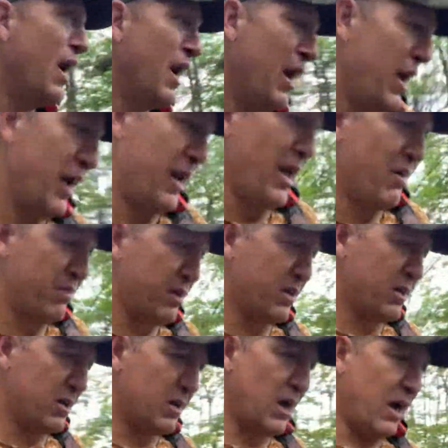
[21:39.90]
and haven't
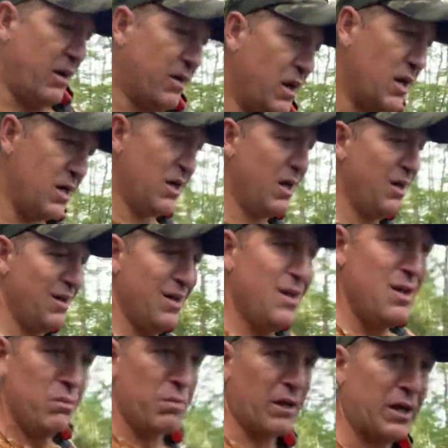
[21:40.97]
gotten
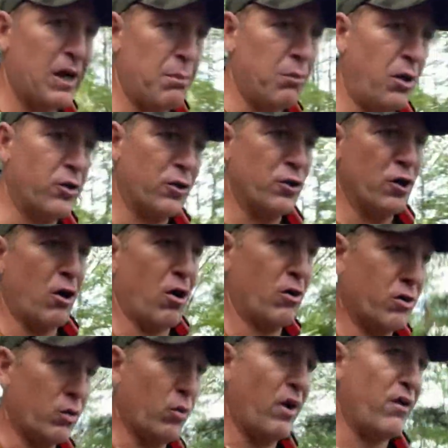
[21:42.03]
but a couple hundred yards
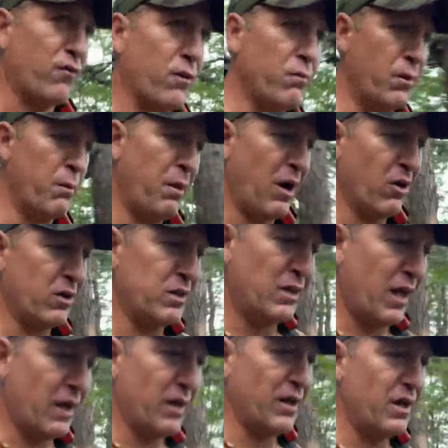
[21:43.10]
away from the Bear's
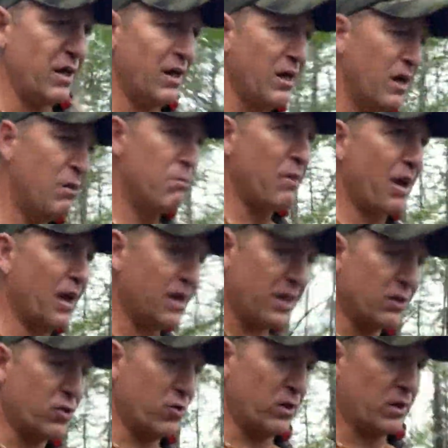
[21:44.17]
Den main
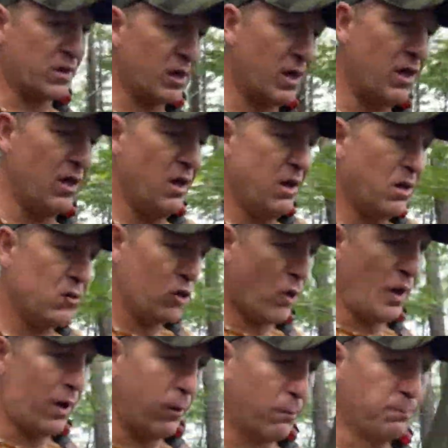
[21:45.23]
entrance
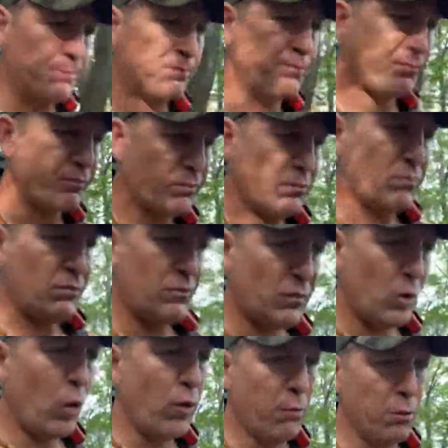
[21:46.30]
trail,
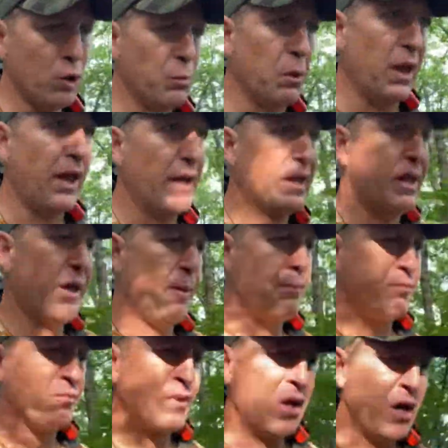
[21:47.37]
or the Blue Blaze.
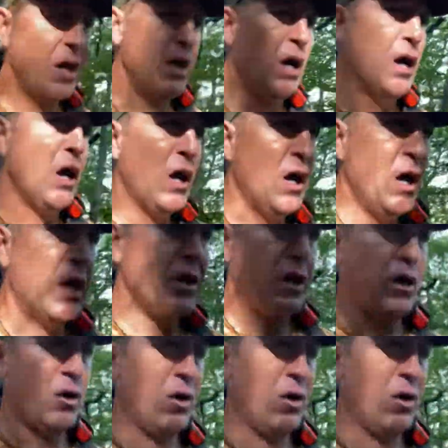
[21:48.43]
So,